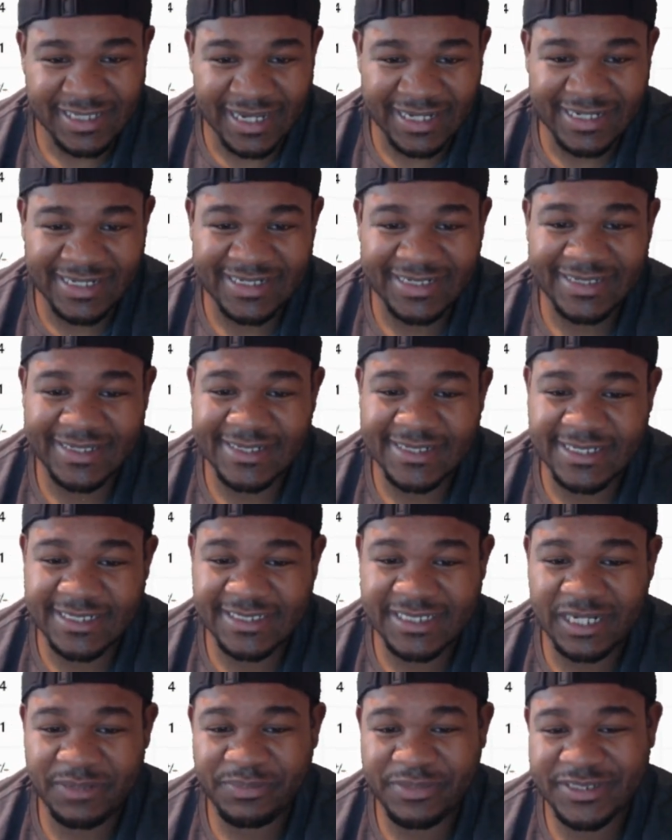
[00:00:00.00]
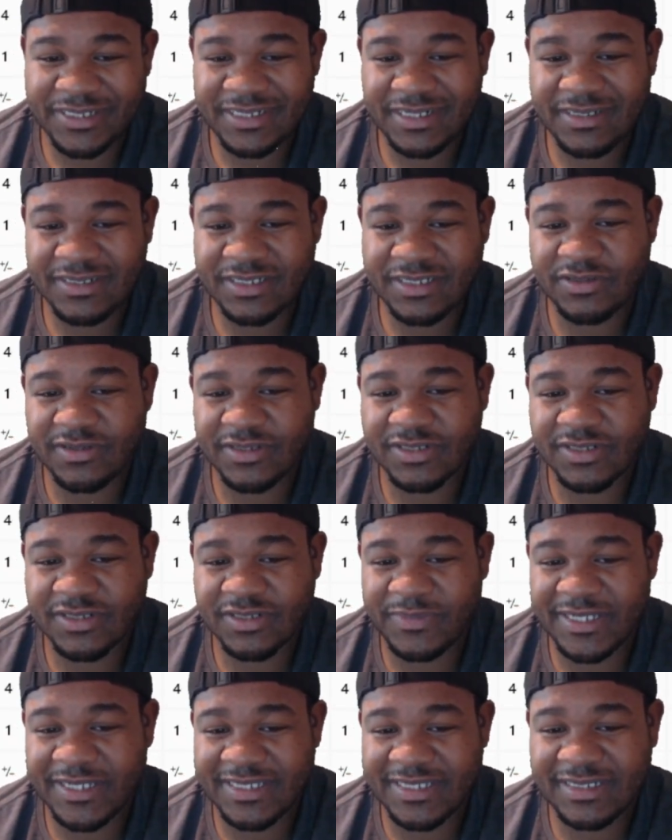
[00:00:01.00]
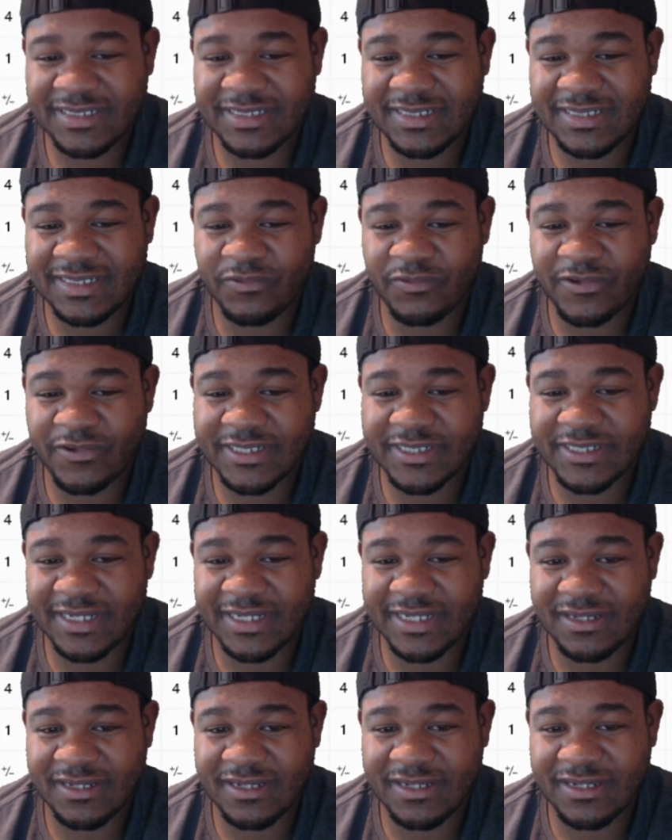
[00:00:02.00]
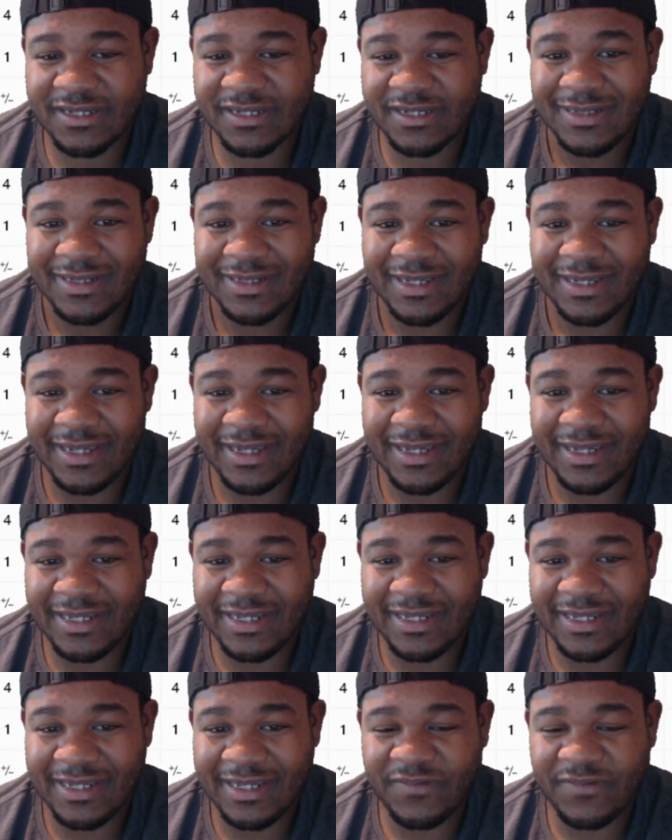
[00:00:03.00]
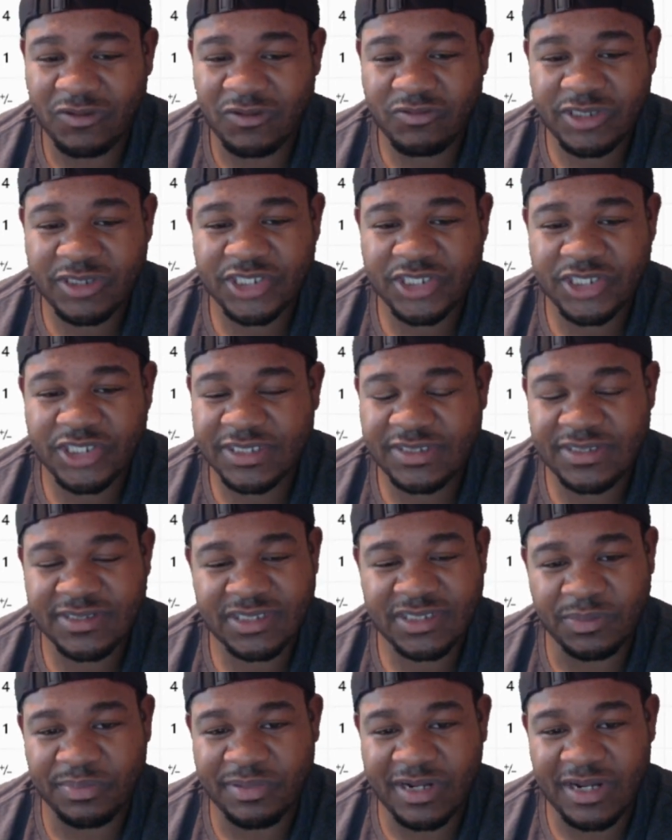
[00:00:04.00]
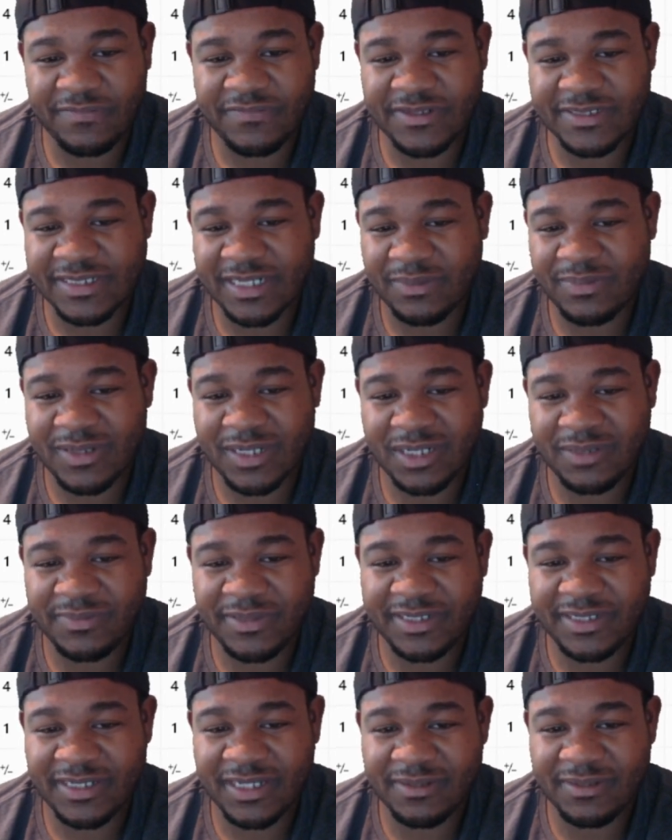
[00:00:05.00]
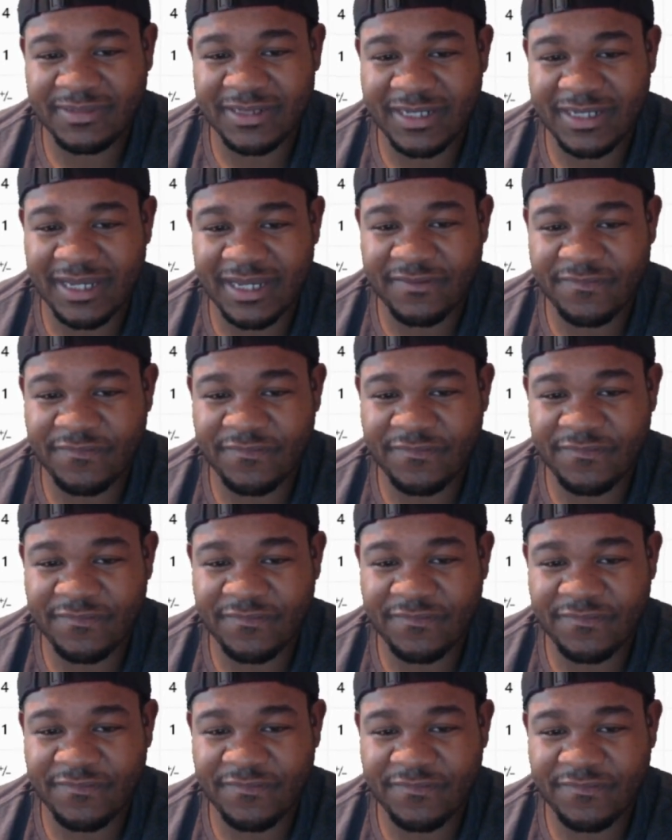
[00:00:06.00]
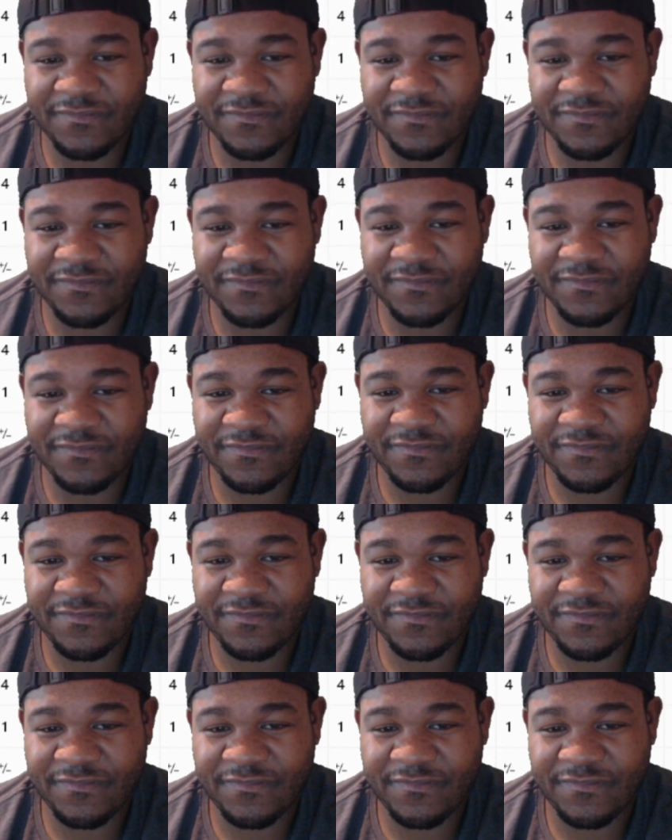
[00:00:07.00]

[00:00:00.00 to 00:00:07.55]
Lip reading: I need to get to 10%, so it's going to be taking more time. And if I would have just took the profits, I'd probably be up like 4 to 5%.